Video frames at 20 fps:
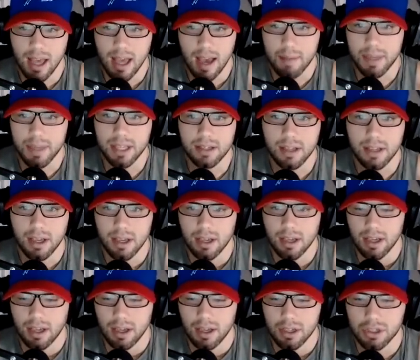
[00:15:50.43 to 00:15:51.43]
I mean,
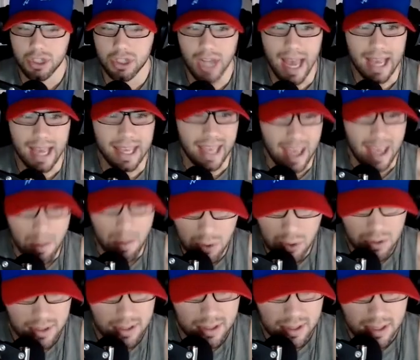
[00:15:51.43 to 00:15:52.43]
Jack
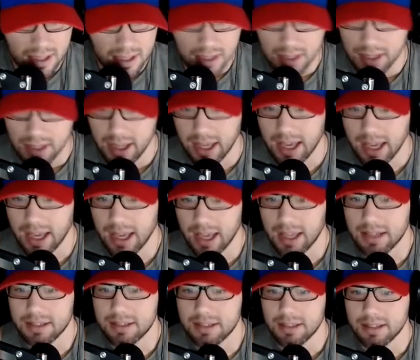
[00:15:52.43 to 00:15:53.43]
Campbell, and